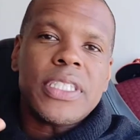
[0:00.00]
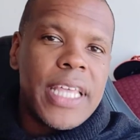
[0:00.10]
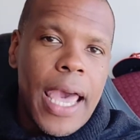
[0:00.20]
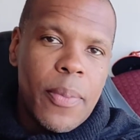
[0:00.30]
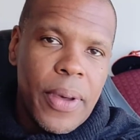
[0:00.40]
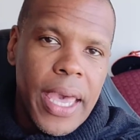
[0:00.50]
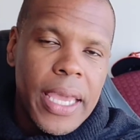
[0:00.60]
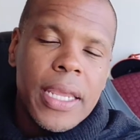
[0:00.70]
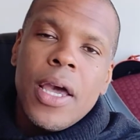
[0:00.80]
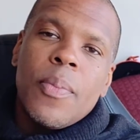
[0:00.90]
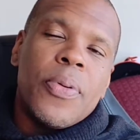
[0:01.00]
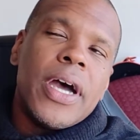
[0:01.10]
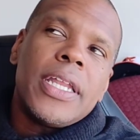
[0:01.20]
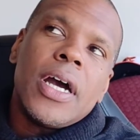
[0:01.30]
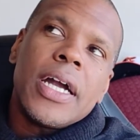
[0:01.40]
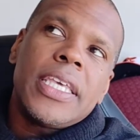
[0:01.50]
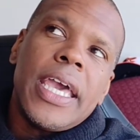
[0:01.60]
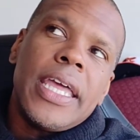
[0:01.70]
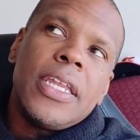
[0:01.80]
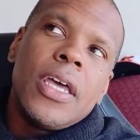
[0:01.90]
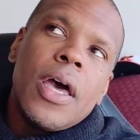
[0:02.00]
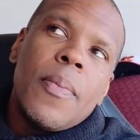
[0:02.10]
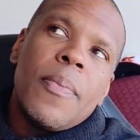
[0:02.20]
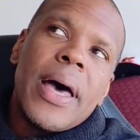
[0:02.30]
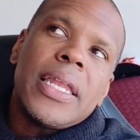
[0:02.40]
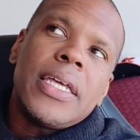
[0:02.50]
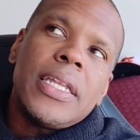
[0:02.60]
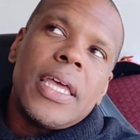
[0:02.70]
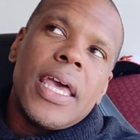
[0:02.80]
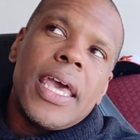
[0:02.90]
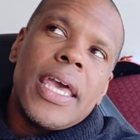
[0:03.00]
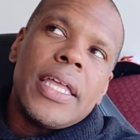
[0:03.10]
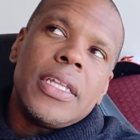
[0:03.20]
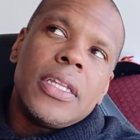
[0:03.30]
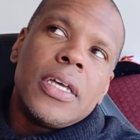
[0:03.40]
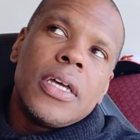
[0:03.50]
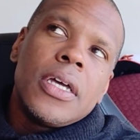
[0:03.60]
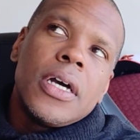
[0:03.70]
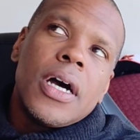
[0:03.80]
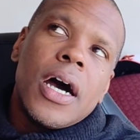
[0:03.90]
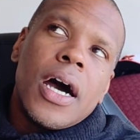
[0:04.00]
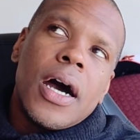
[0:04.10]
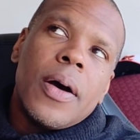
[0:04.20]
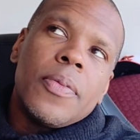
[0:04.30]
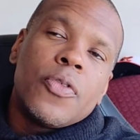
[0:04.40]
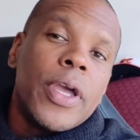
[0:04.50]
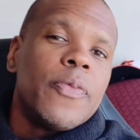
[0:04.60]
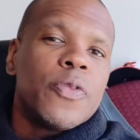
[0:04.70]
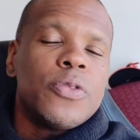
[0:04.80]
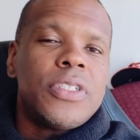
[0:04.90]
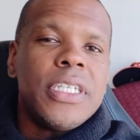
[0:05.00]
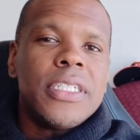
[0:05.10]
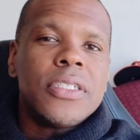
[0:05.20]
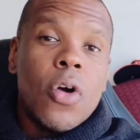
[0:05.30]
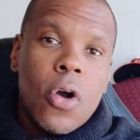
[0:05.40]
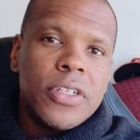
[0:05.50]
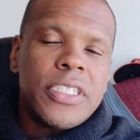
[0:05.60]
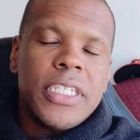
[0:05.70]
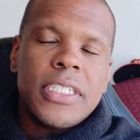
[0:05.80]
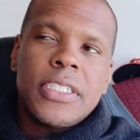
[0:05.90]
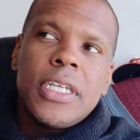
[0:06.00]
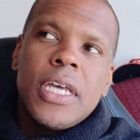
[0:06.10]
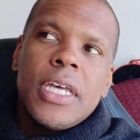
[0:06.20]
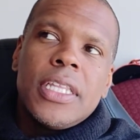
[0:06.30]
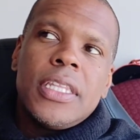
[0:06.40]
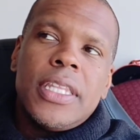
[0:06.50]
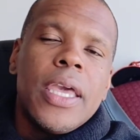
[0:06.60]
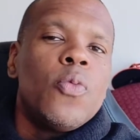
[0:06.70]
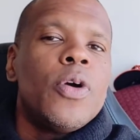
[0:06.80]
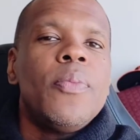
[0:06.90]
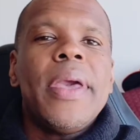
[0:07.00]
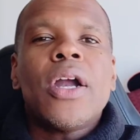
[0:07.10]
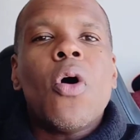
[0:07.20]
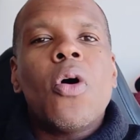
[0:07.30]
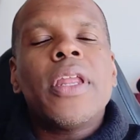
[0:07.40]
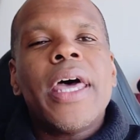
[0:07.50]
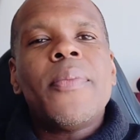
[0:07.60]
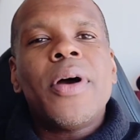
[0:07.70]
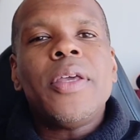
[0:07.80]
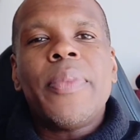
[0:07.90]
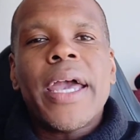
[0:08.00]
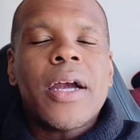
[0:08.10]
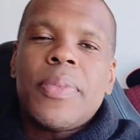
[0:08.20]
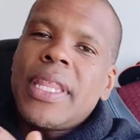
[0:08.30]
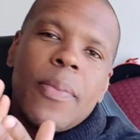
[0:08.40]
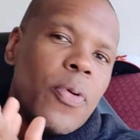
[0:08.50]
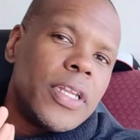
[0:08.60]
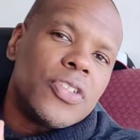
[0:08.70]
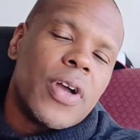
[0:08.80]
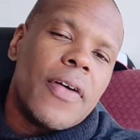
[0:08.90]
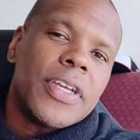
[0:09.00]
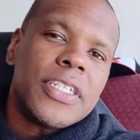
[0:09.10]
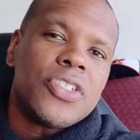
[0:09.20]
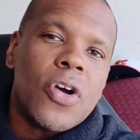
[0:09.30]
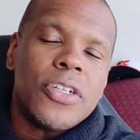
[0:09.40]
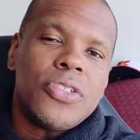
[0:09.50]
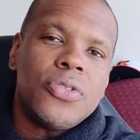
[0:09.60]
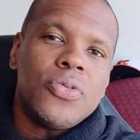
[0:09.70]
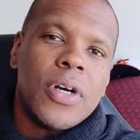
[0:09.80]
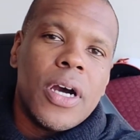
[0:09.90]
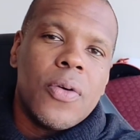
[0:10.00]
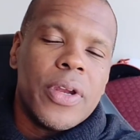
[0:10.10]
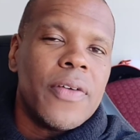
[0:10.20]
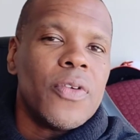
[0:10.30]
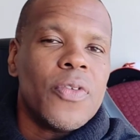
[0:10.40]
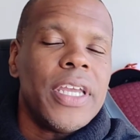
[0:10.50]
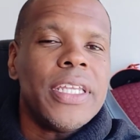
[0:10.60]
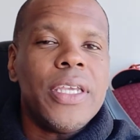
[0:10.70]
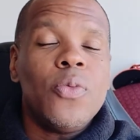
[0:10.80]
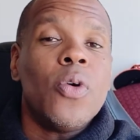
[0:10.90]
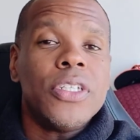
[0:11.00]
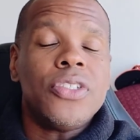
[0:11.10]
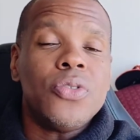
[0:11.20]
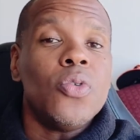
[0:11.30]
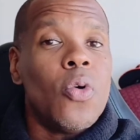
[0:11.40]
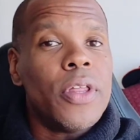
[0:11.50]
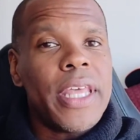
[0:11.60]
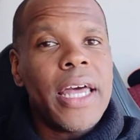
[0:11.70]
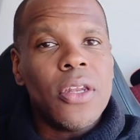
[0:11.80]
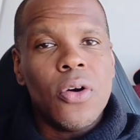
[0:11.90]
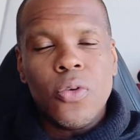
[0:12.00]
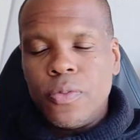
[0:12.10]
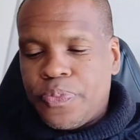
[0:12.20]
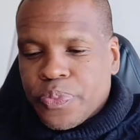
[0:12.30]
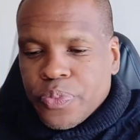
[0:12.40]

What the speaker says: that bad. But again, melon and grapefruit season, orange season, they would make all of that money back up. At that point, the driver can charge you whatever rate he wants to on that load.